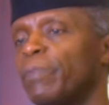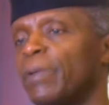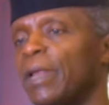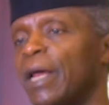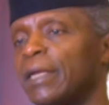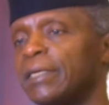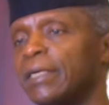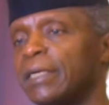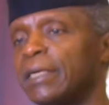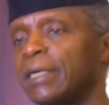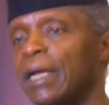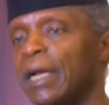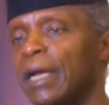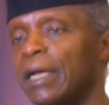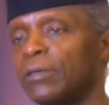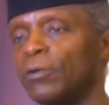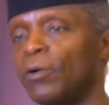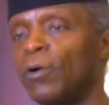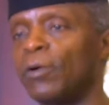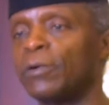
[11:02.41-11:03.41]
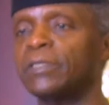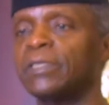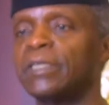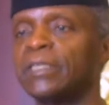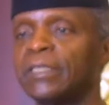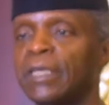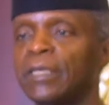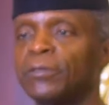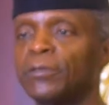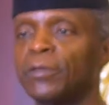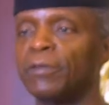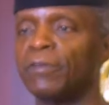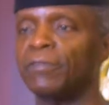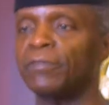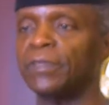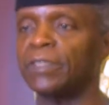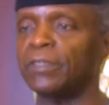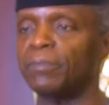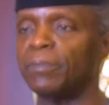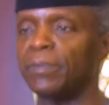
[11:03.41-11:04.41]
planning and organisation
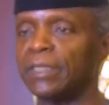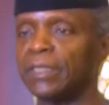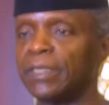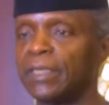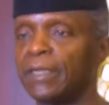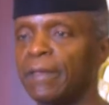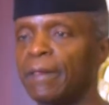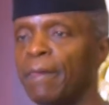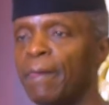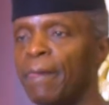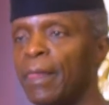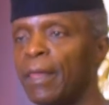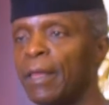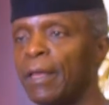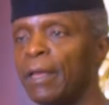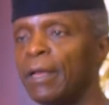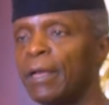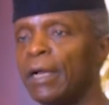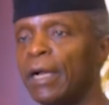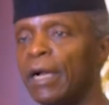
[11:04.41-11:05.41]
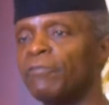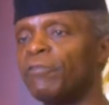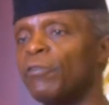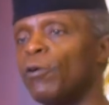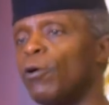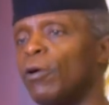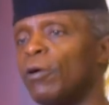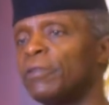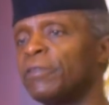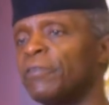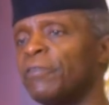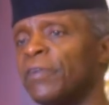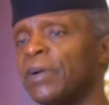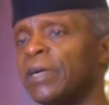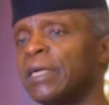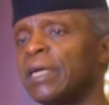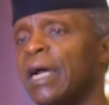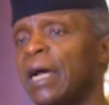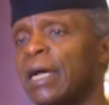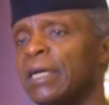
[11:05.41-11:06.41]
of this meeting and for all the
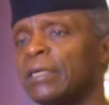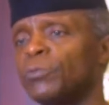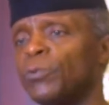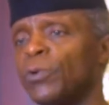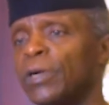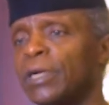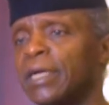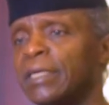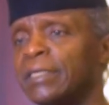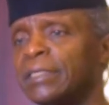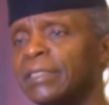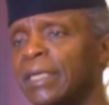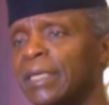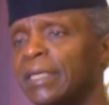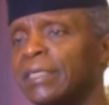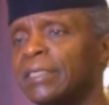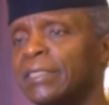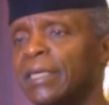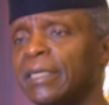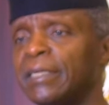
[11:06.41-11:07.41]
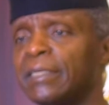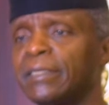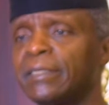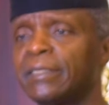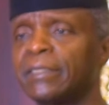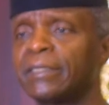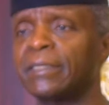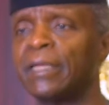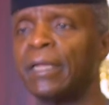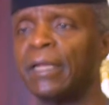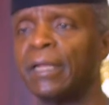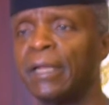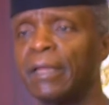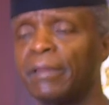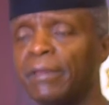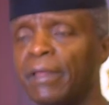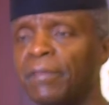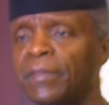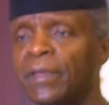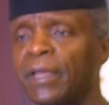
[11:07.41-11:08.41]
very hard work and diligence
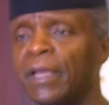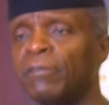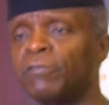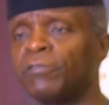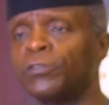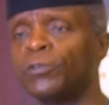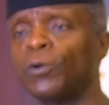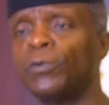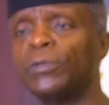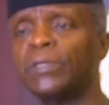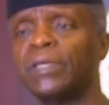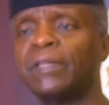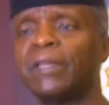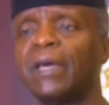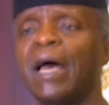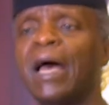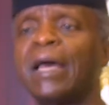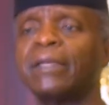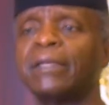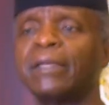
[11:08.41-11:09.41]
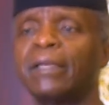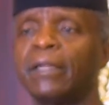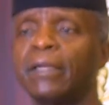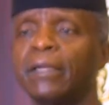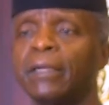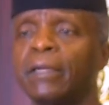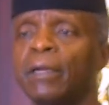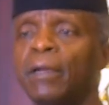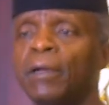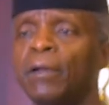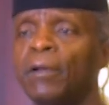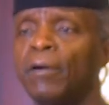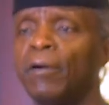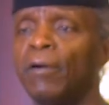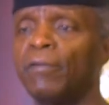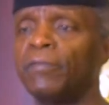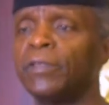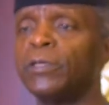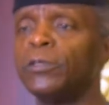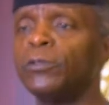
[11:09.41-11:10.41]
that they have shown in the handling
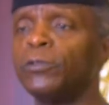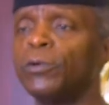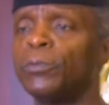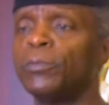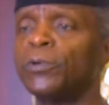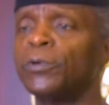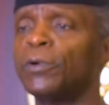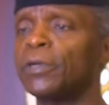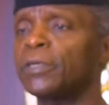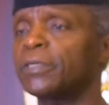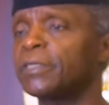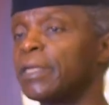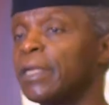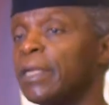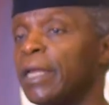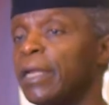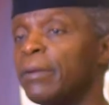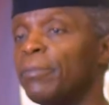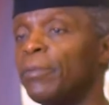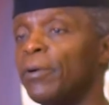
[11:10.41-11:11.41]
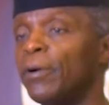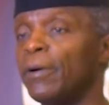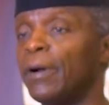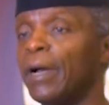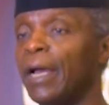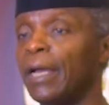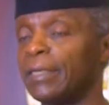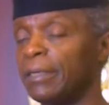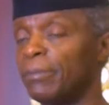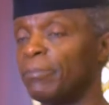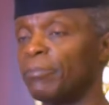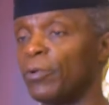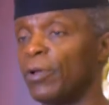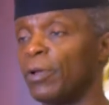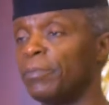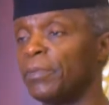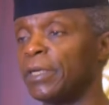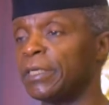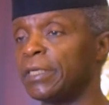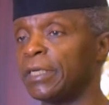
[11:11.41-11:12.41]
of the numerous labor and
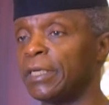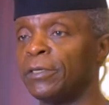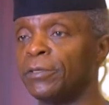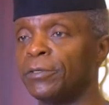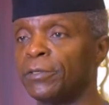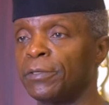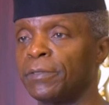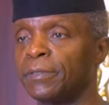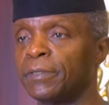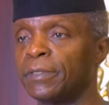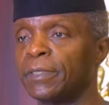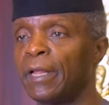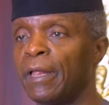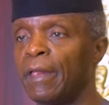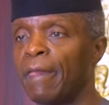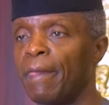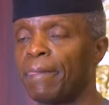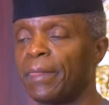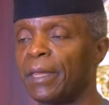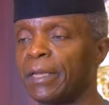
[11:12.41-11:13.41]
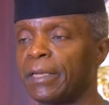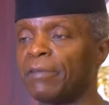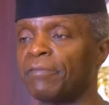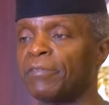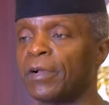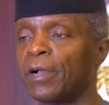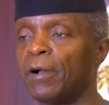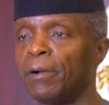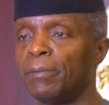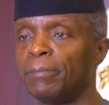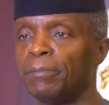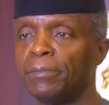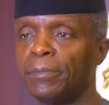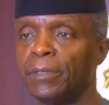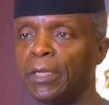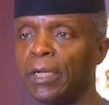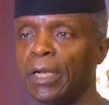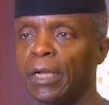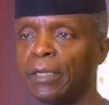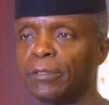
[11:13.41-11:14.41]
employment issues that have
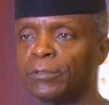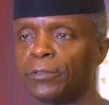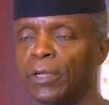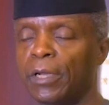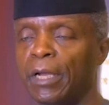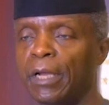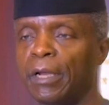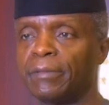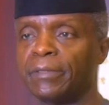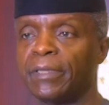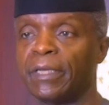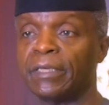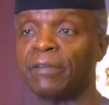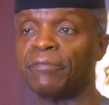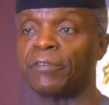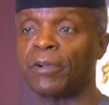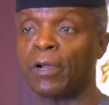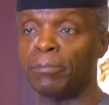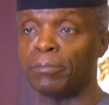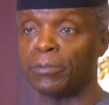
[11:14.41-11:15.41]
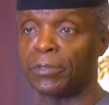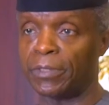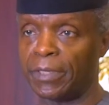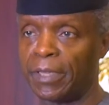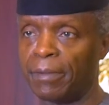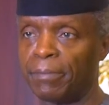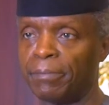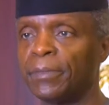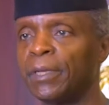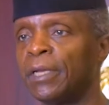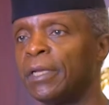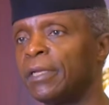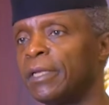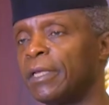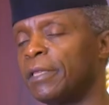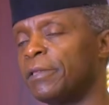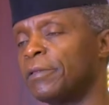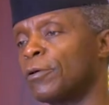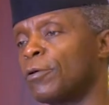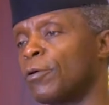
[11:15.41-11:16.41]
come, uh, uh, that have come to them
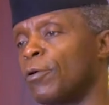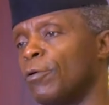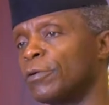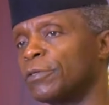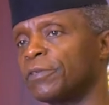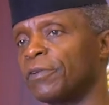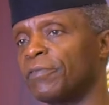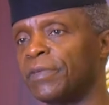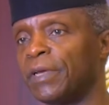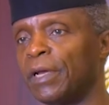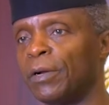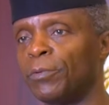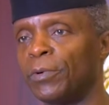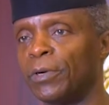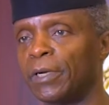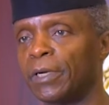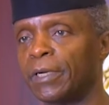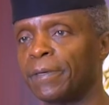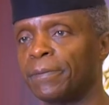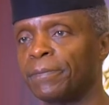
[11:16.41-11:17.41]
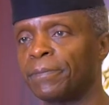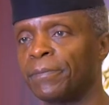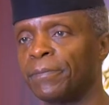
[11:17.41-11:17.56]
in the course of their work.